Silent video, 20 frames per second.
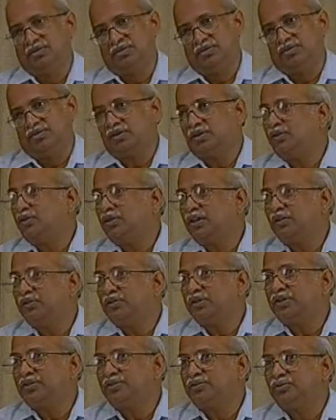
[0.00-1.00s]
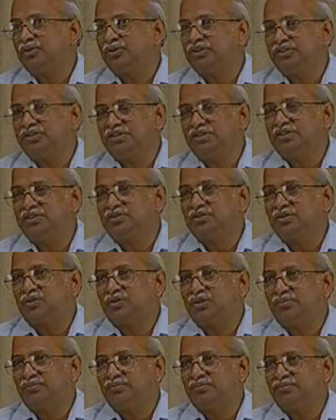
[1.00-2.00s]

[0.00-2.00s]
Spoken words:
You are all aware of what is a histogram?